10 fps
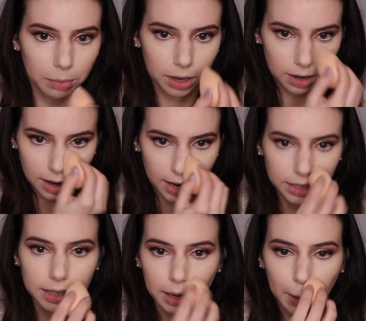but I
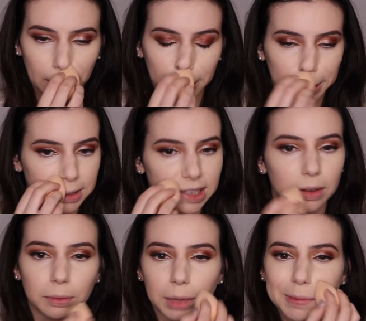didn't get it
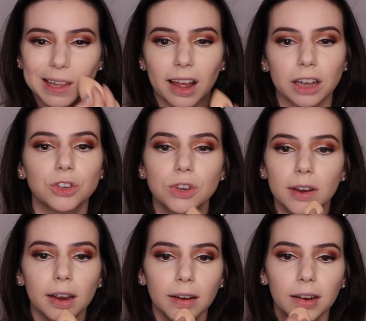until maybe last
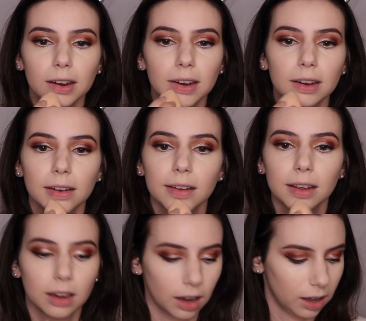year.
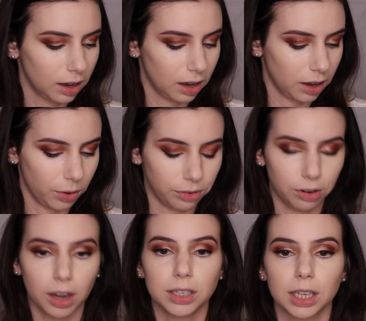Oh, I
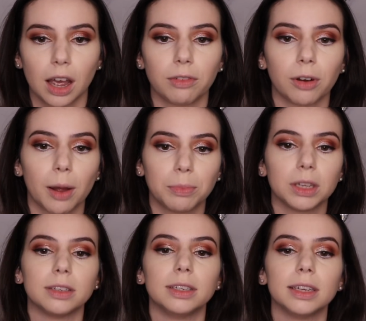forgot to cover up
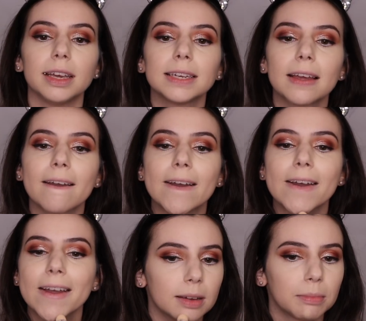this zit.
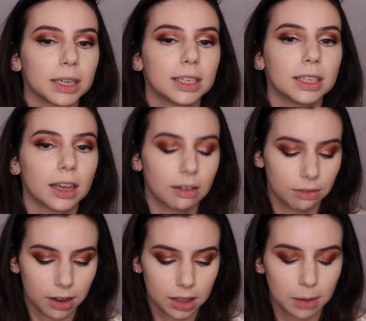My skin
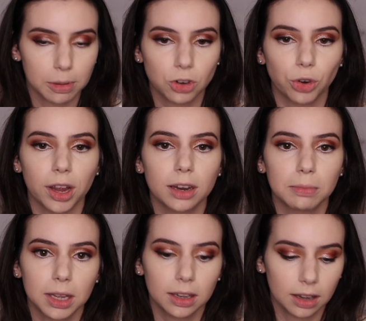finally betrayed
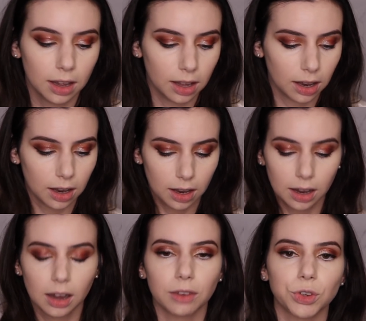me
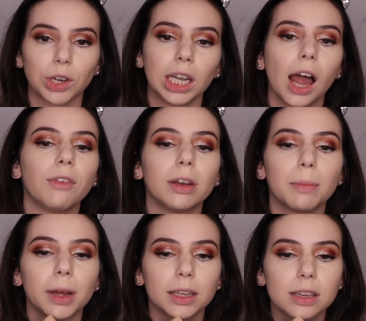after 11
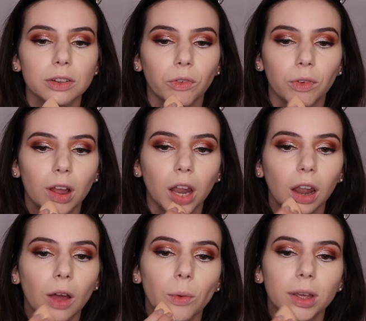months of
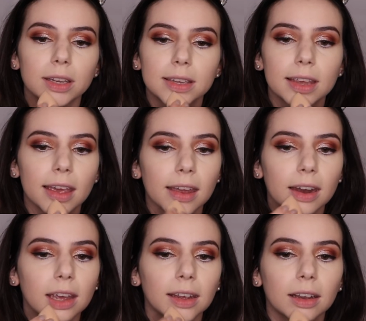glowing skin.